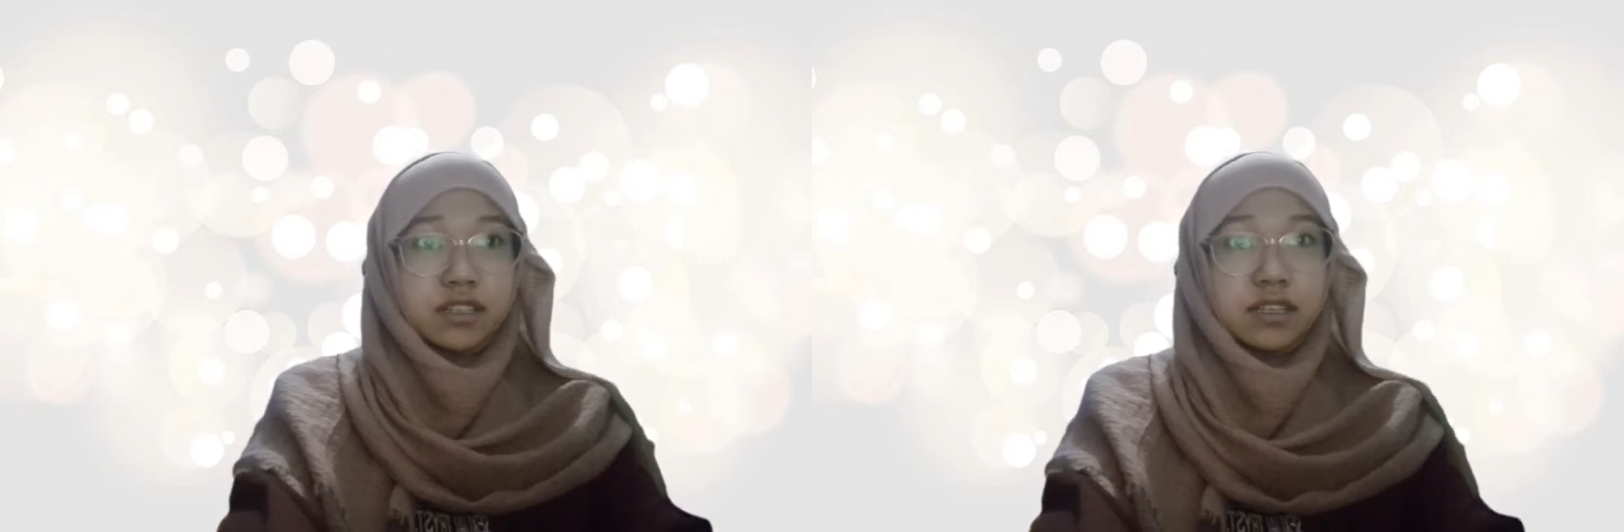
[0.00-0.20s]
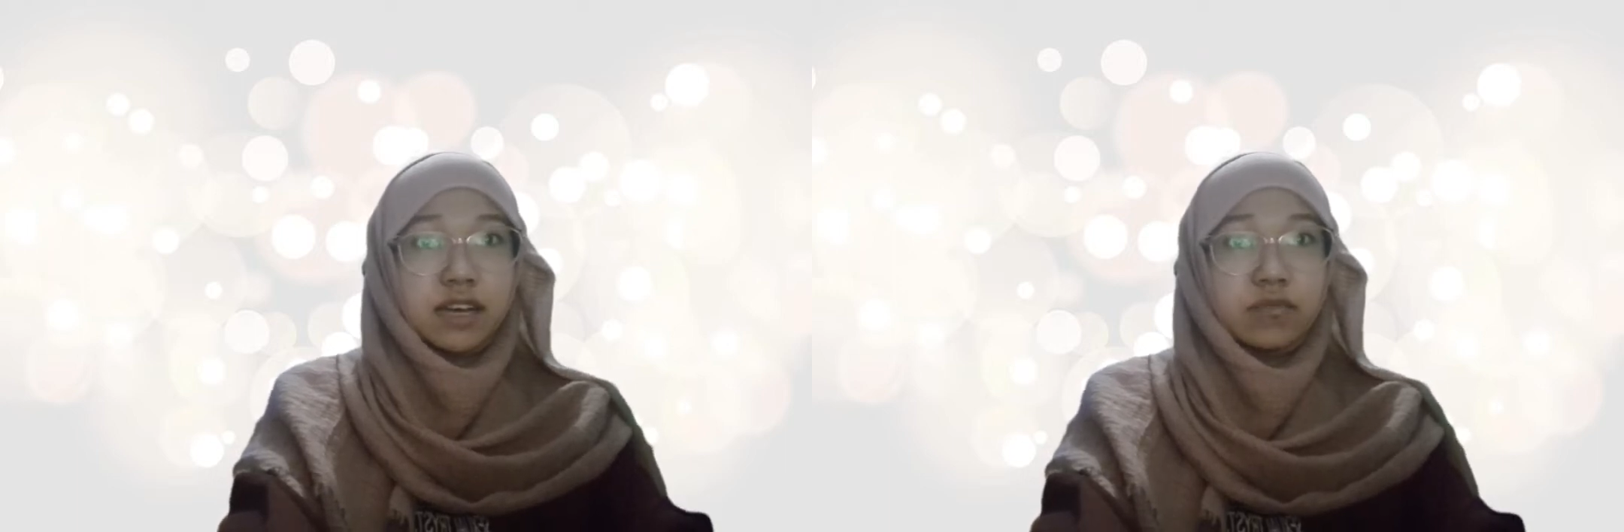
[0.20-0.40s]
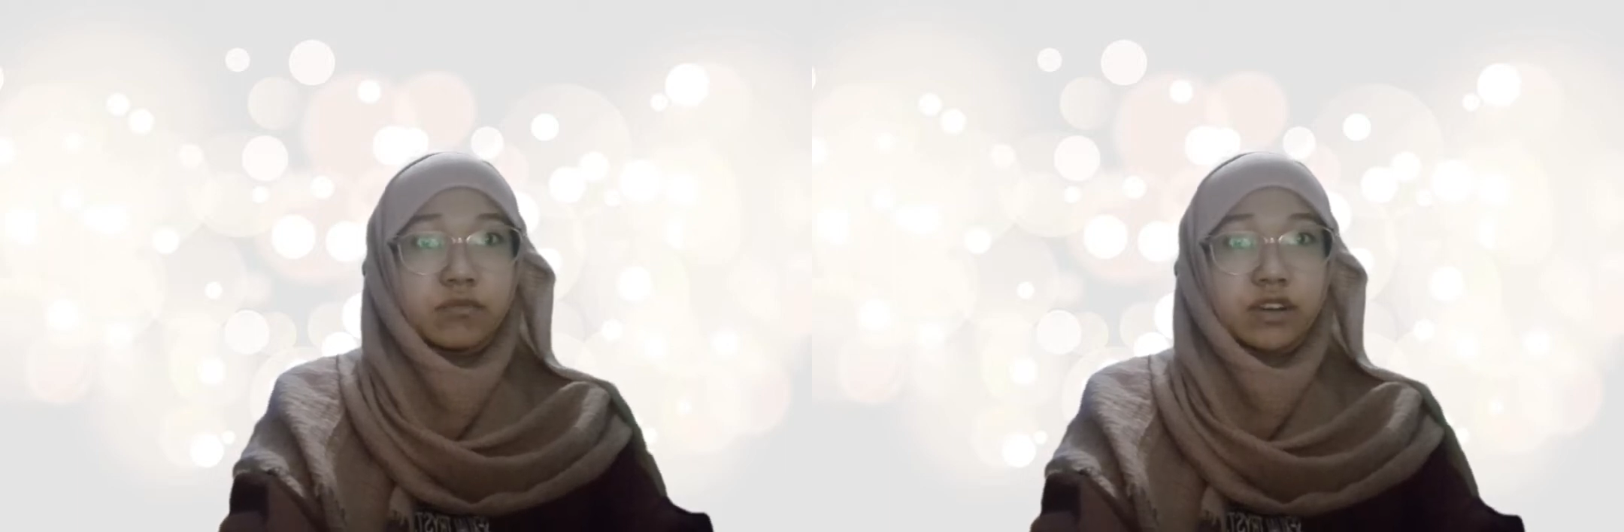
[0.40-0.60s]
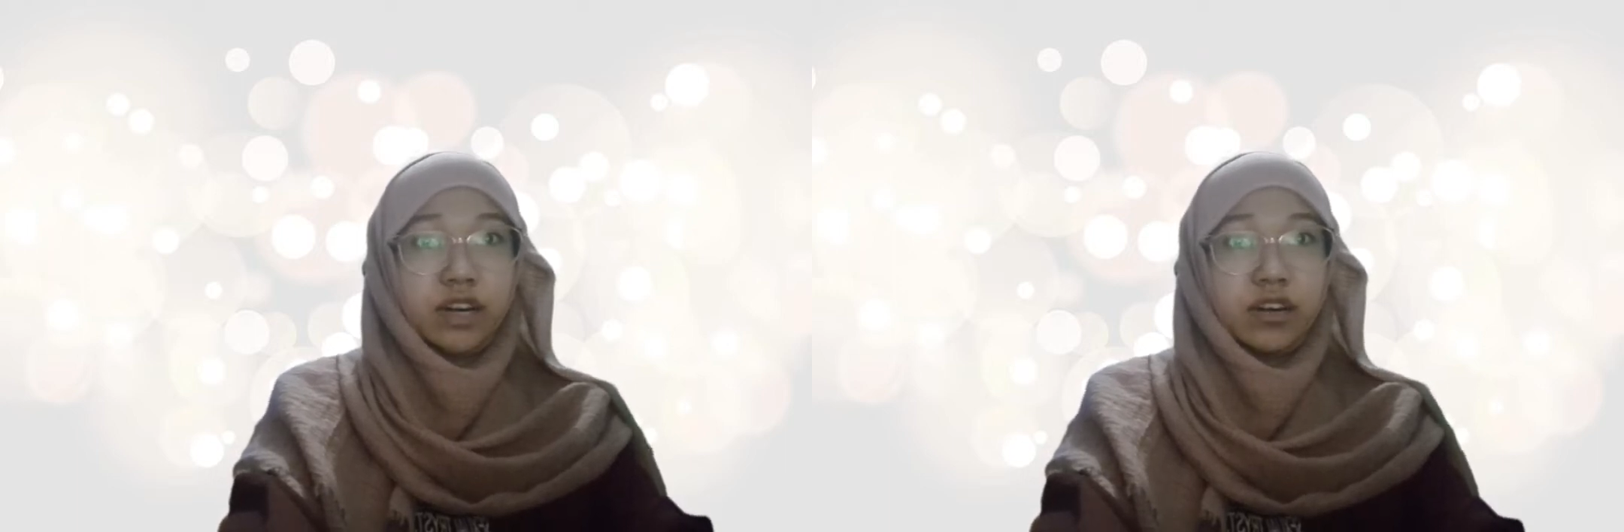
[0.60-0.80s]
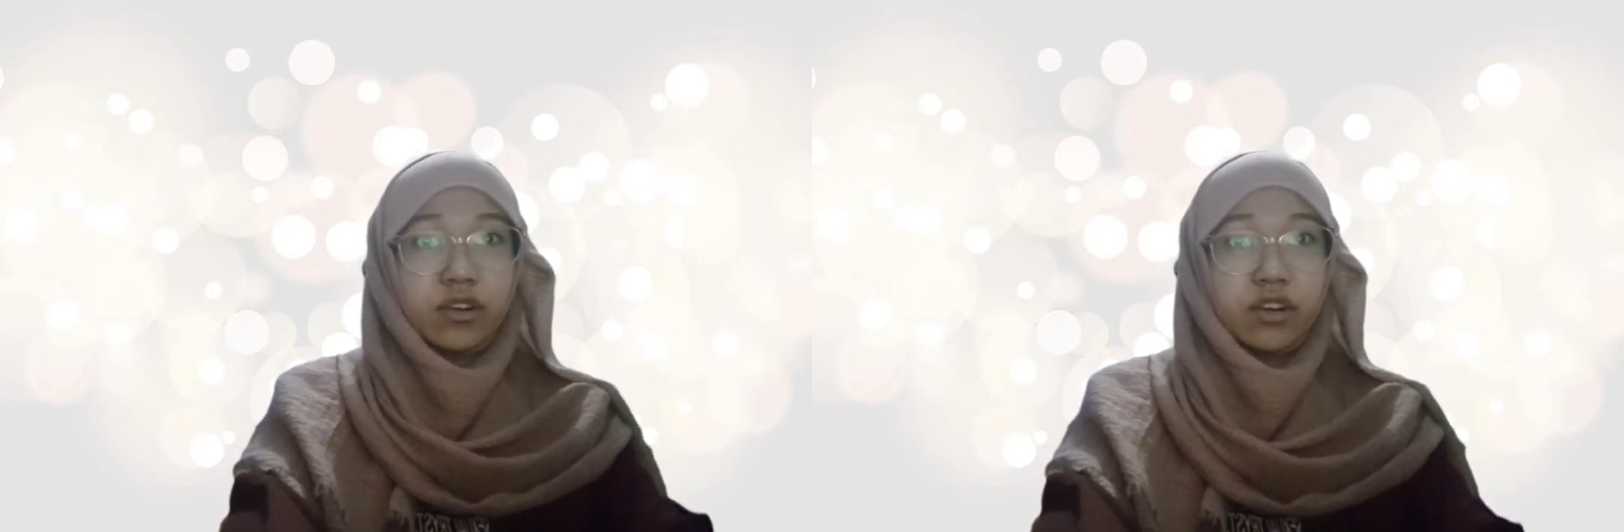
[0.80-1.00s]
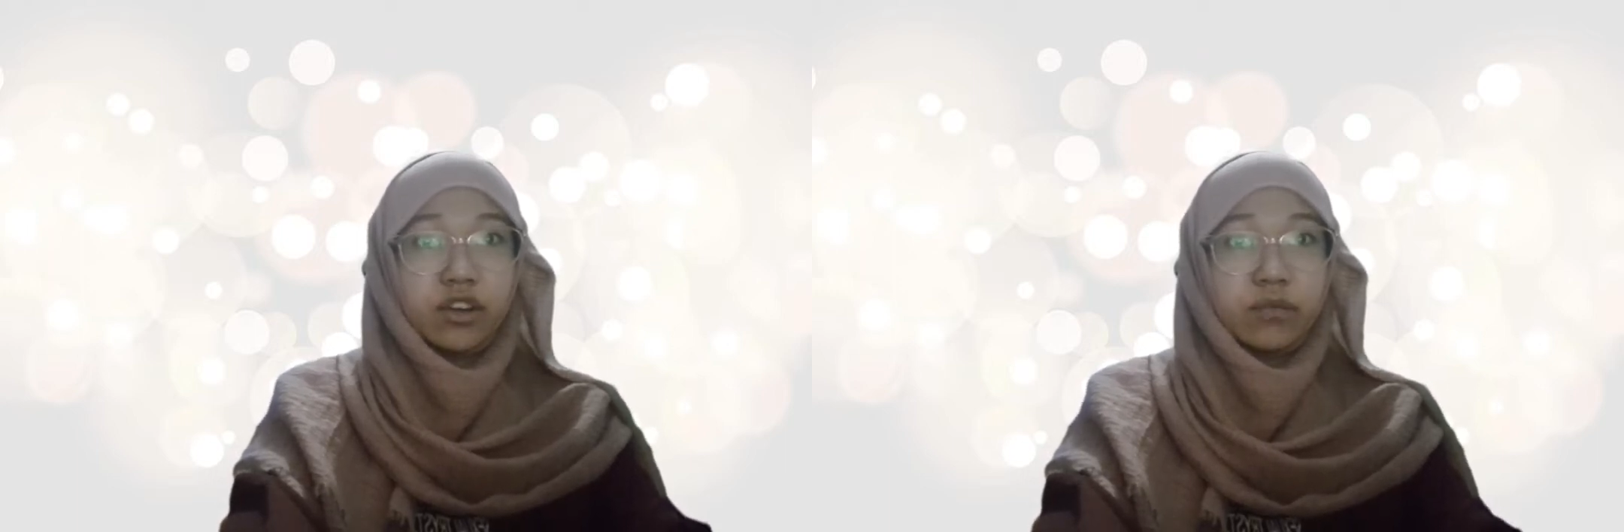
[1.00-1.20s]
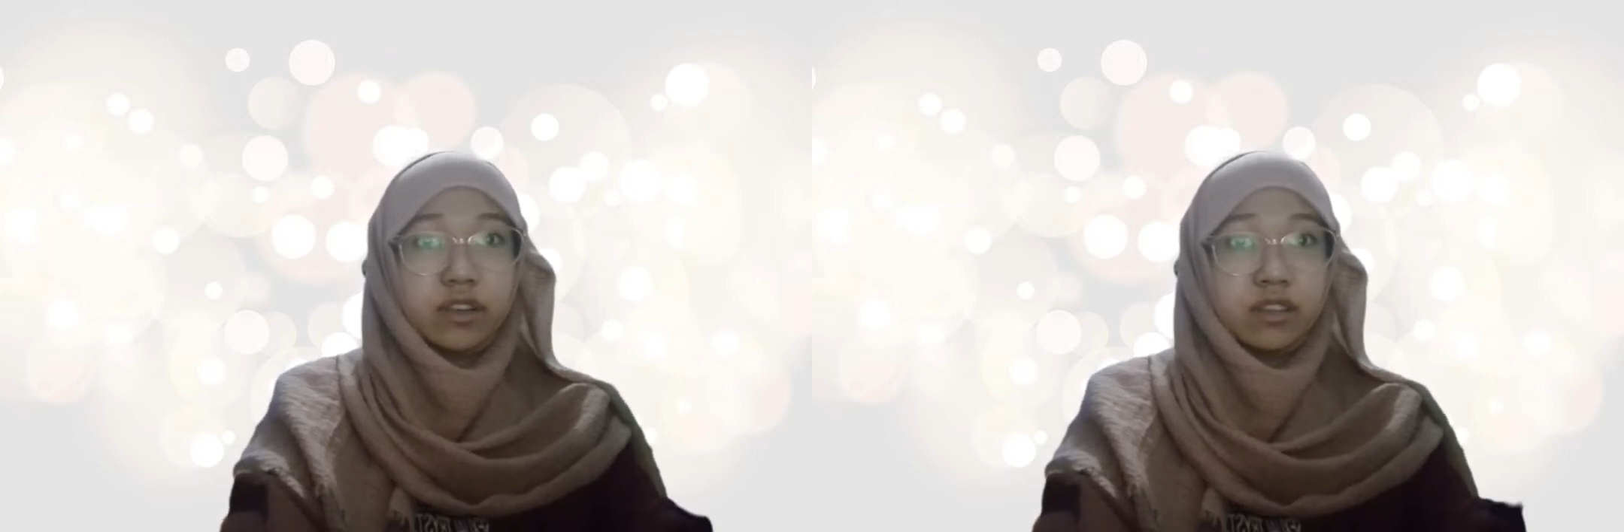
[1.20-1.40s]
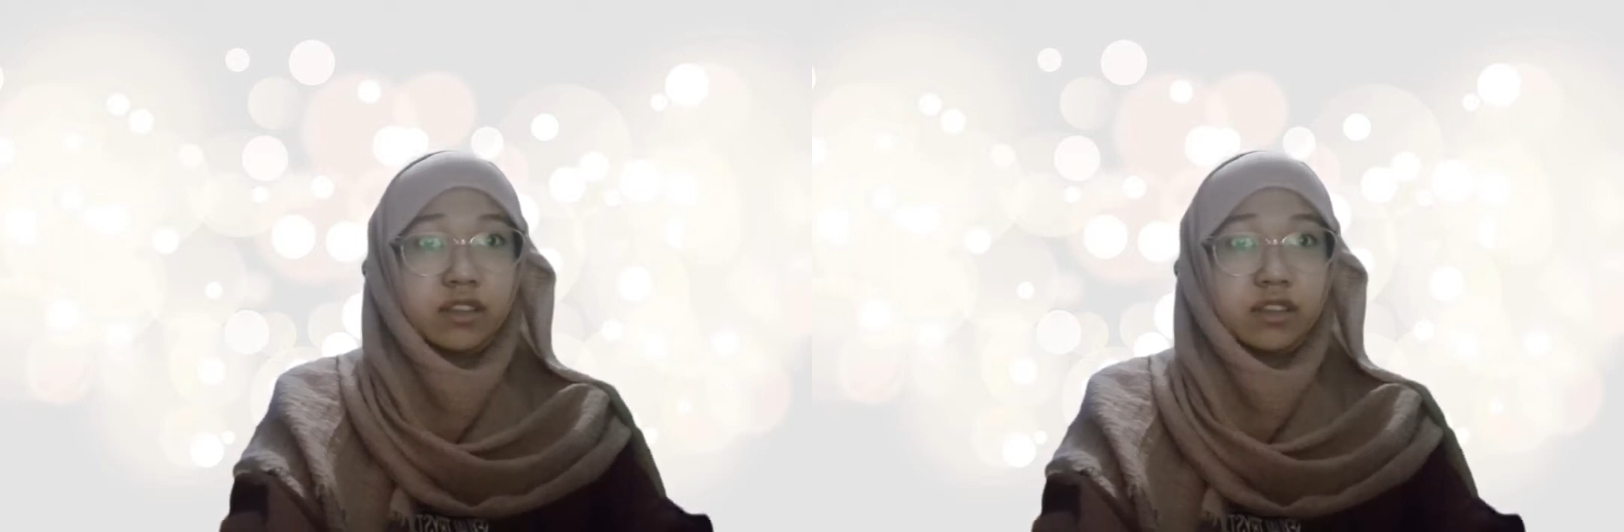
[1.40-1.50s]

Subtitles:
that bring non-human